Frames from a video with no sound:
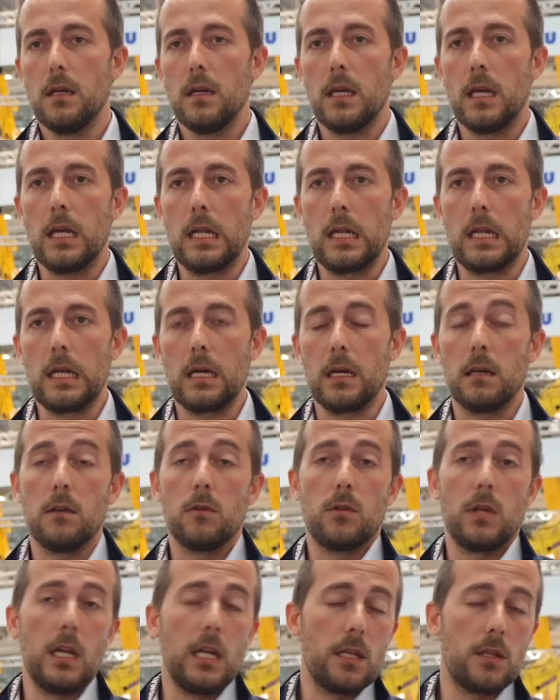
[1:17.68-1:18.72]
in
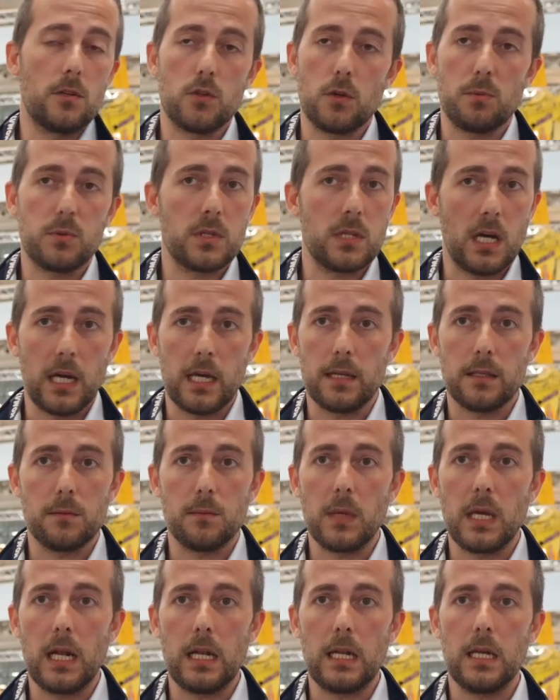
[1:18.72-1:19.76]
utility job site
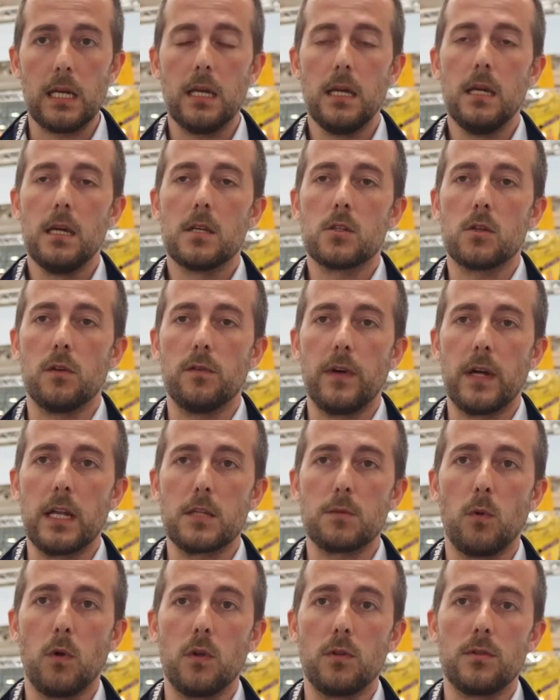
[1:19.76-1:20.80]
mainly, so very
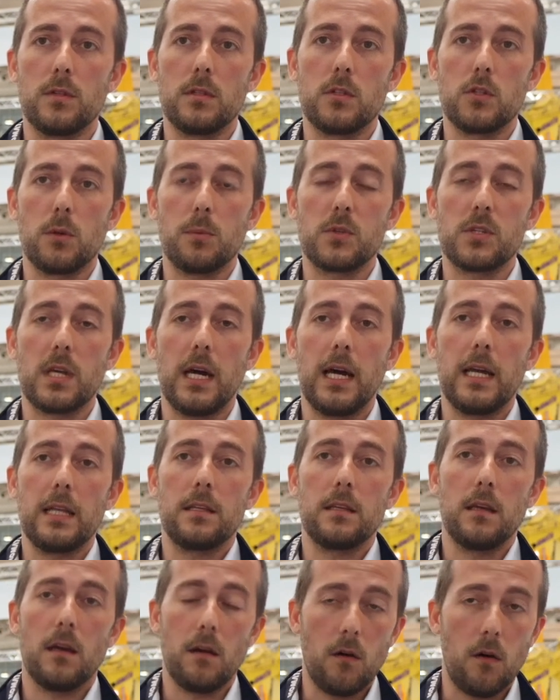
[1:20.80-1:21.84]
small job site,
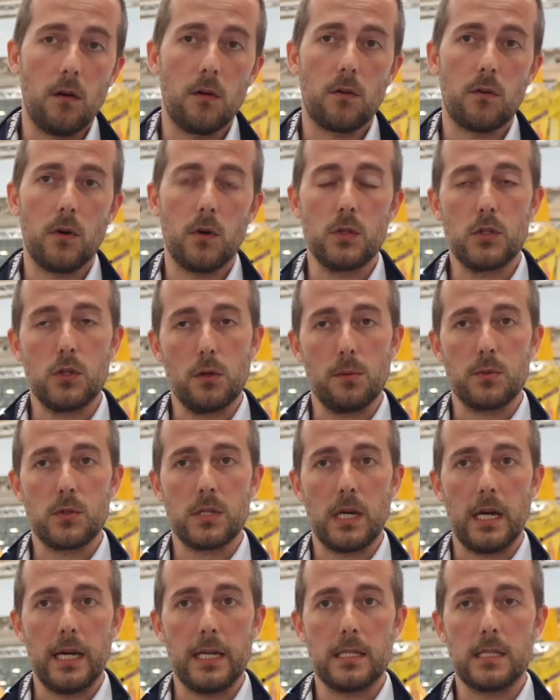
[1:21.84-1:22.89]
on-road job
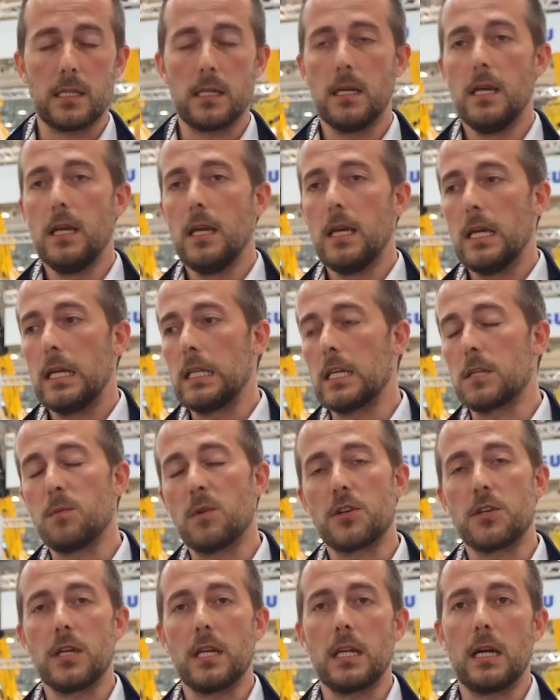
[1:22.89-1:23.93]
sites. These
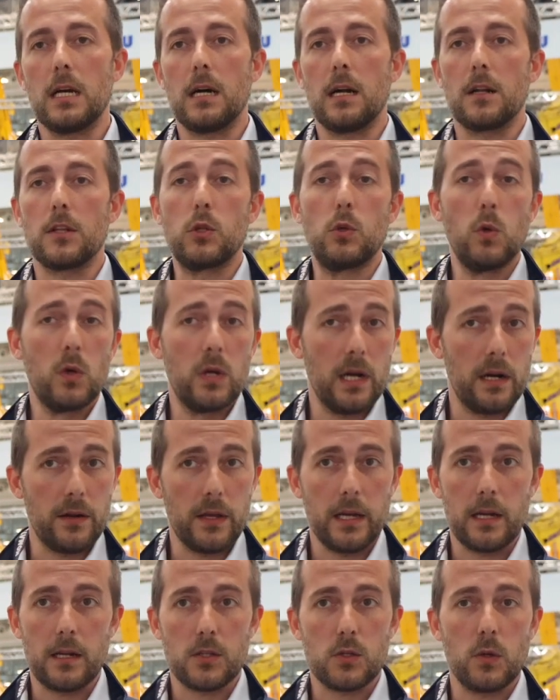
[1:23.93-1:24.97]
machines are tool
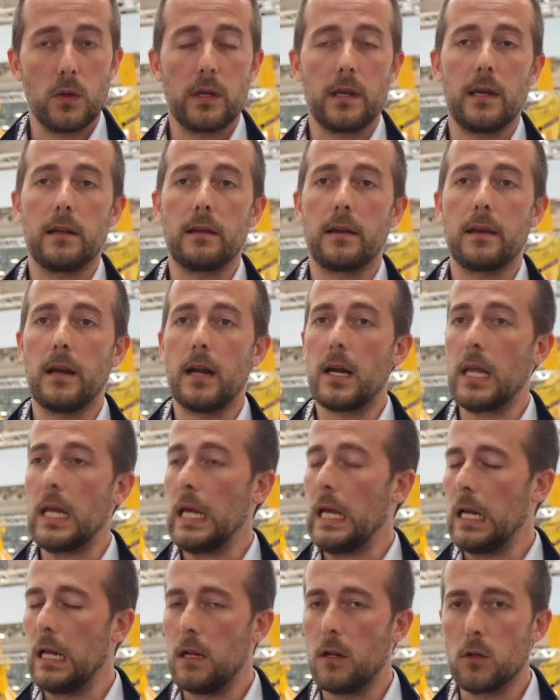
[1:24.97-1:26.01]
carriers, so can
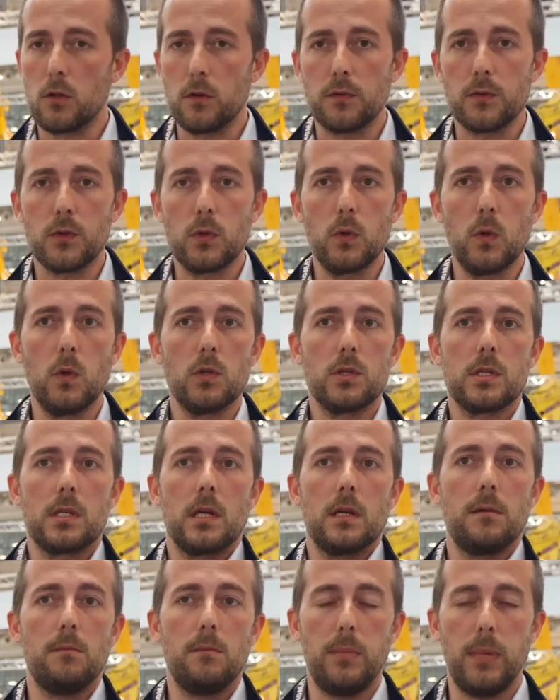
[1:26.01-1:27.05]
carry a lot of tools,
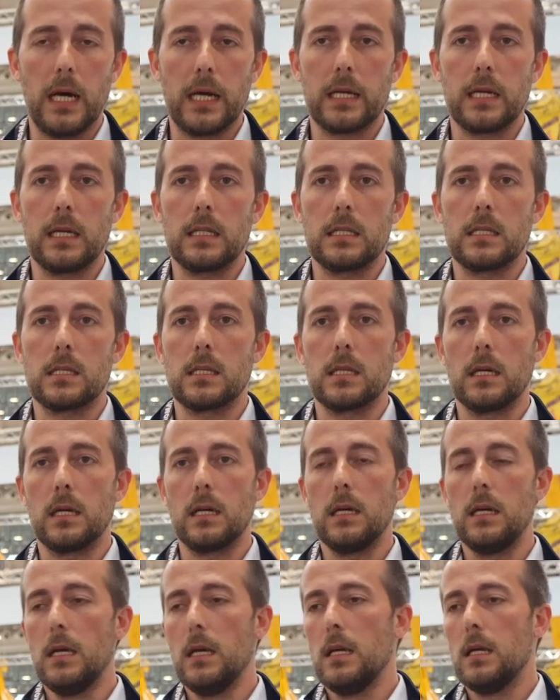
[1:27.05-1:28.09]
buckets,
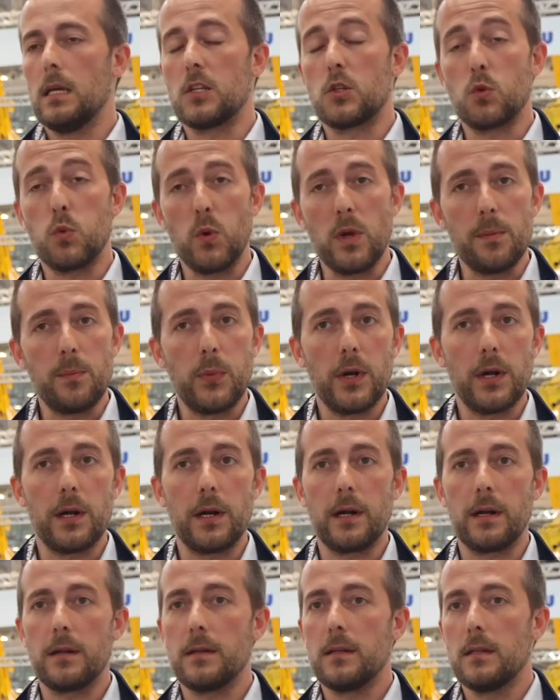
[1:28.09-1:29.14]
a
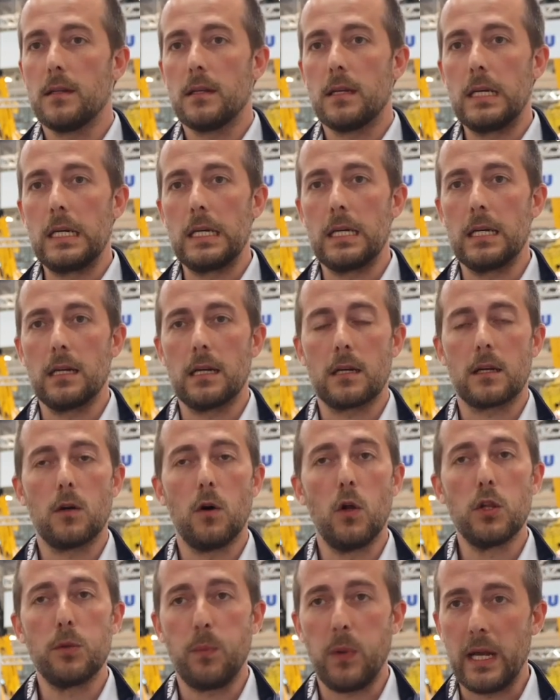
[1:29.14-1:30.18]
sweeper,
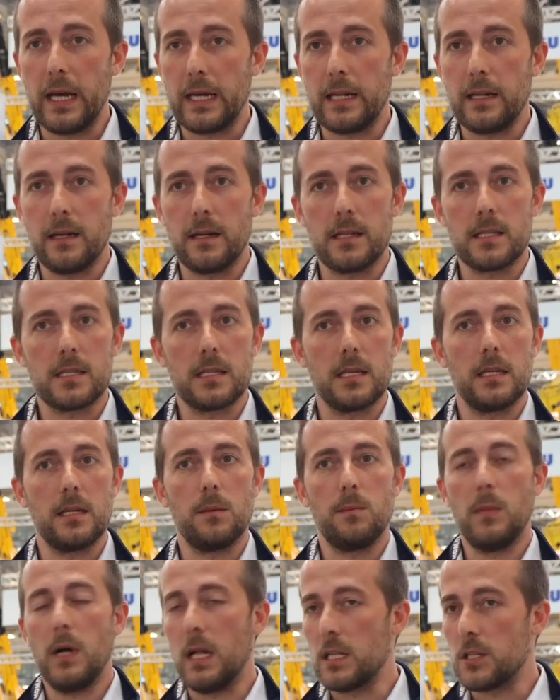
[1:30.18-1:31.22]
cold planners,
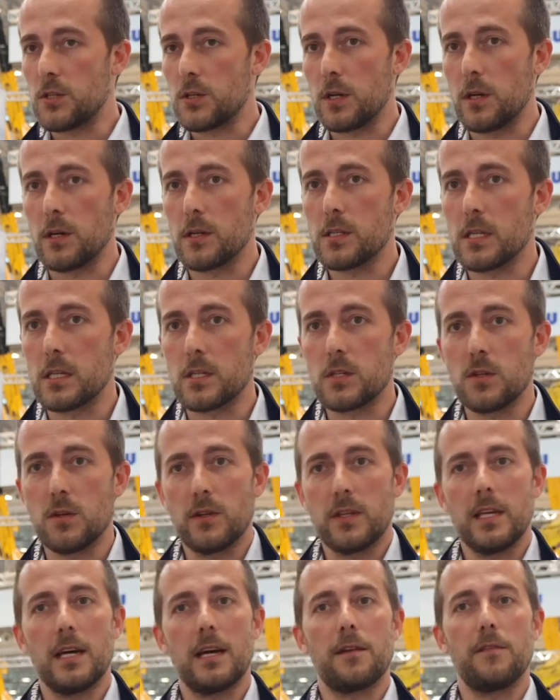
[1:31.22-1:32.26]
mulchers,
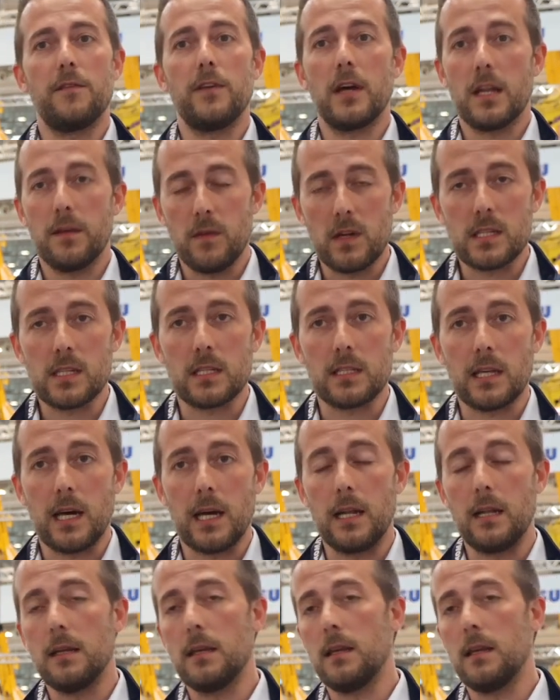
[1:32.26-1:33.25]
so they are very versatile.